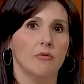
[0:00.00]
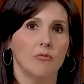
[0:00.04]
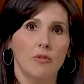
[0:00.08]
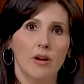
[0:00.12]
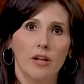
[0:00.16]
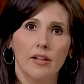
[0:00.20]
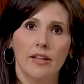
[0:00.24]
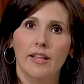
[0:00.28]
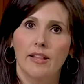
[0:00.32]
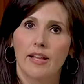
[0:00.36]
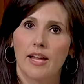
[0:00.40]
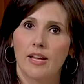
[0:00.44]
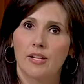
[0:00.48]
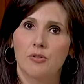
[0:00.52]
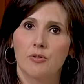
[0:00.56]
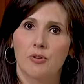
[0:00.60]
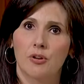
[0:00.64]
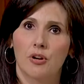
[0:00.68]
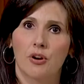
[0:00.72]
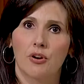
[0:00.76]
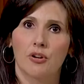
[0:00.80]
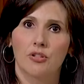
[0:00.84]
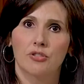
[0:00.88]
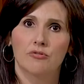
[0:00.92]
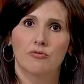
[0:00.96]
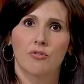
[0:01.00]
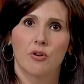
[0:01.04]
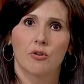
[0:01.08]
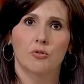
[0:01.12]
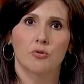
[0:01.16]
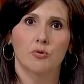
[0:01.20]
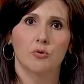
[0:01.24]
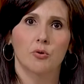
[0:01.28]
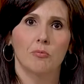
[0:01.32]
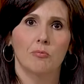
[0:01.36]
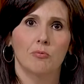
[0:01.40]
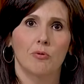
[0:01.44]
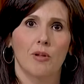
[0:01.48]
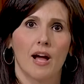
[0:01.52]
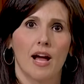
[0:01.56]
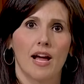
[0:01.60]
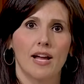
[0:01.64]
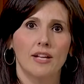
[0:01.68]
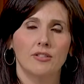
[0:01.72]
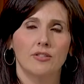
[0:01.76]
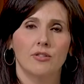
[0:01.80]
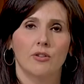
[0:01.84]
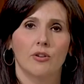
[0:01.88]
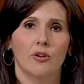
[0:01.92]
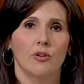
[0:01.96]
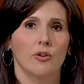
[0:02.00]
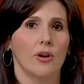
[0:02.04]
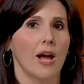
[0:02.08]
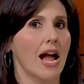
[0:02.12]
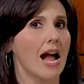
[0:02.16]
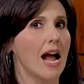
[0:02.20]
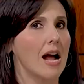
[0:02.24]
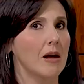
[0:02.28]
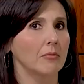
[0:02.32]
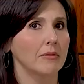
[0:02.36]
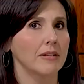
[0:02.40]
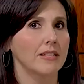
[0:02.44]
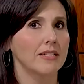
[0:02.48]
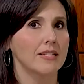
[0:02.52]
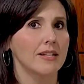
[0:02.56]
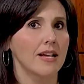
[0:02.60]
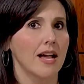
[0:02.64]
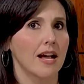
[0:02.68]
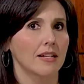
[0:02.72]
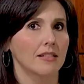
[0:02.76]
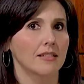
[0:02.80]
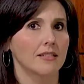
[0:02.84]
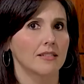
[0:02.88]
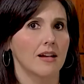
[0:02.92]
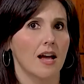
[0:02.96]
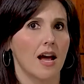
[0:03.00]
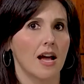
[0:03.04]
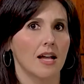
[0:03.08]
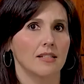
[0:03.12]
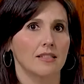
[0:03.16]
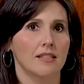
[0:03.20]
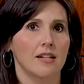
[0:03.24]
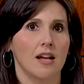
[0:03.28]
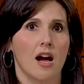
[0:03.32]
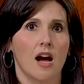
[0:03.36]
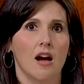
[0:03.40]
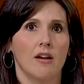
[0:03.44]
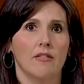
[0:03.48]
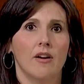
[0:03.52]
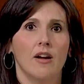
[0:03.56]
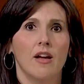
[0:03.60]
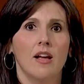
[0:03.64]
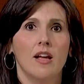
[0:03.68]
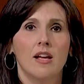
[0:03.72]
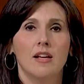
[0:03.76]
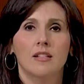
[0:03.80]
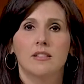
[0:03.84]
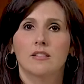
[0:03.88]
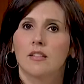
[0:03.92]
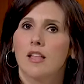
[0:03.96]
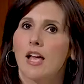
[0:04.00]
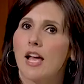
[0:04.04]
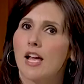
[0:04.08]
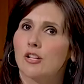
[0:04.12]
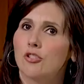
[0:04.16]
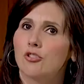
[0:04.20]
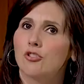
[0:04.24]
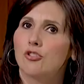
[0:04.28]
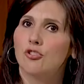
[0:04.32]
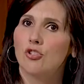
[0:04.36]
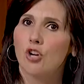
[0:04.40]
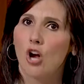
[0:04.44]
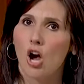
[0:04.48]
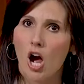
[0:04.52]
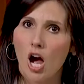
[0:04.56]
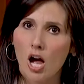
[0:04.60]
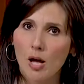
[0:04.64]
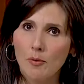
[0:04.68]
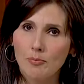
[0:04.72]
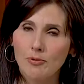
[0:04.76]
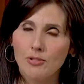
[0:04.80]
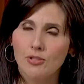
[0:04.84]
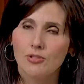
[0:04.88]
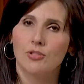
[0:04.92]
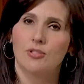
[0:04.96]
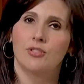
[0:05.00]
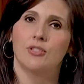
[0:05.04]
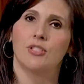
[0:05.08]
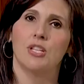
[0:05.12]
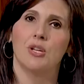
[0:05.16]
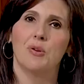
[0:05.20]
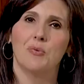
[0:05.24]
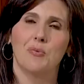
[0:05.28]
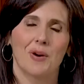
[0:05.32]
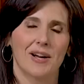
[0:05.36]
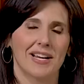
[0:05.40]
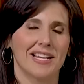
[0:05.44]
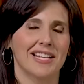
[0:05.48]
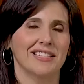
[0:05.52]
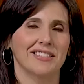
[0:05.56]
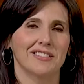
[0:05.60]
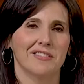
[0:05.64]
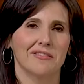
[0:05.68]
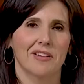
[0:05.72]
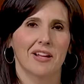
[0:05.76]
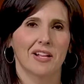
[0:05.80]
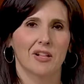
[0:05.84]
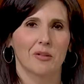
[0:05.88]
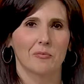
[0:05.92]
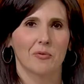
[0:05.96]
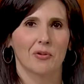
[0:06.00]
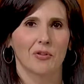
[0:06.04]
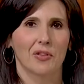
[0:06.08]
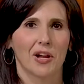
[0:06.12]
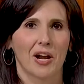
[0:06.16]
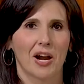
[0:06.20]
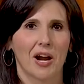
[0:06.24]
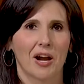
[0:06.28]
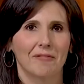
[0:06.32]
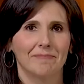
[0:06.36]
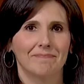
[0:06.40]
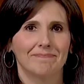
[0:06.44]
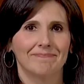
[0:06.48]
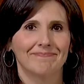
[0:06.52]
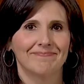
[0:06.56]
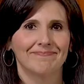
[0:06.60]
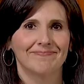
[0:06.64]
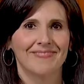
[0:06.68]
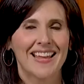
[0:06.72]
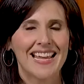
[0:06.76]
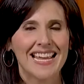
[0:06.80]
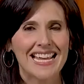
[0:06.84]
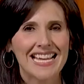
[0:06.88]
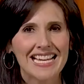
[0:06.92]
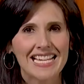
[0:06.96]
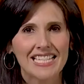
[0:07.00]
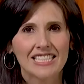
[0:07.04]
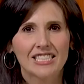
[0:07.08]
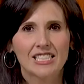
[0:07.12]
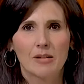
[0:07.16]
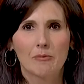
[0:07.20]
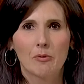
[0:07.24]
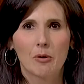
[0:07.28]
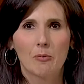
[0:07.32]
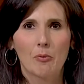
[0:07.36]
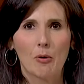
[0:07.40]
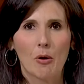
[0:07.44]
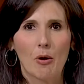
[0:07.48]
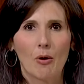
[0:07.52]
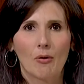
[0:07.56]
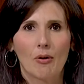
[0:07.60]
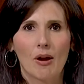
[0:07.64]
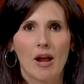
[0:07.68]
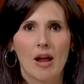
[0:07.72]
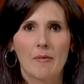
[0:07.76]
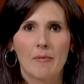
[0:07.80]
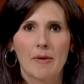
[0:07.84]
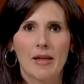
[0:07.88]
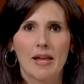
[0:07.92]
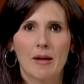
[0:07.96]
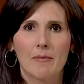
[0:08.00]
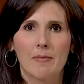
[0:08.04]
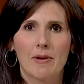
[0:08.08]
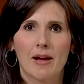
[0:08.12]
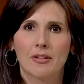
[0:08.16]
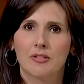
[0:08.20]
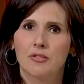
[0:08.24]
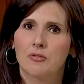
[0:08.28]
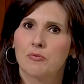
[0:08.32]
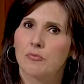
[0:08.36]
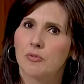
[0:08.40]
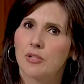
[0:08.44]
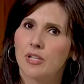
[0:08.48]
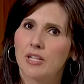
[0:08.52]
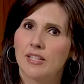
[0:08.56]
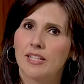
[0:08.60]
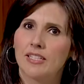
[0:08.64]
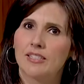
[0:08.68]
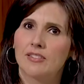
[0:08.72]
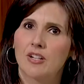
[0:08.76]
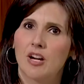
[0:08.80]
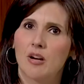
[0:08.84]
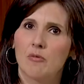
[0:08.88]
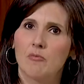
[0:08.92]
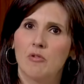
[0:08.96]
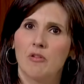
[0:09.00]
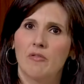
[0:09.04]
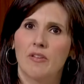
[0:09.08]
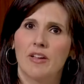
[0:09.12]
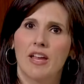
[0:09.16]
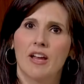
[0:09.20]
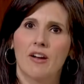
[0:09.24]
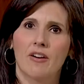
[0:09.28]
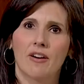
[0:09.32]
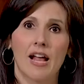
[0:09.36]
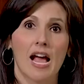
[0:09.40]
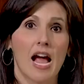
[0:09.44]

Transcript: really like to encourage folks to apply, so go to Abilene T X dot gov slash jobs to see what is available there. Summer programming about to really start moving here at